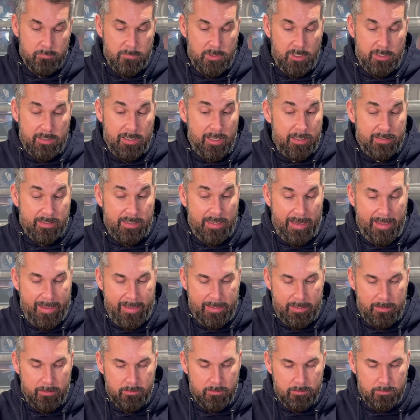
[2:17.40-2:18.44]
not
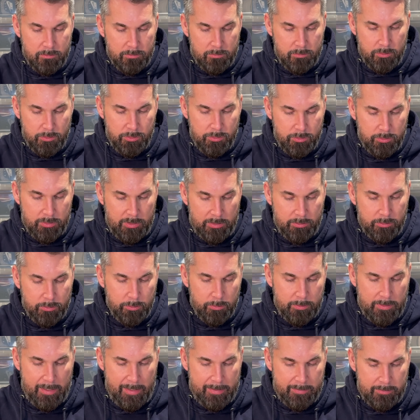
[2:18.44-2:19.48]
laying. You should not do
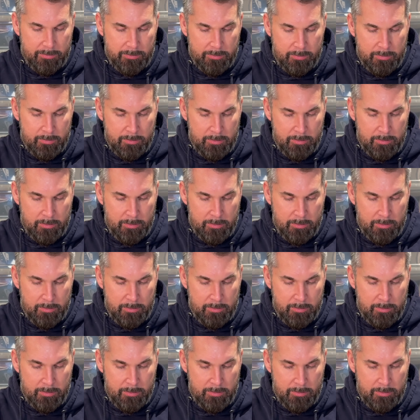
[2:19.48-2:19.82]
that.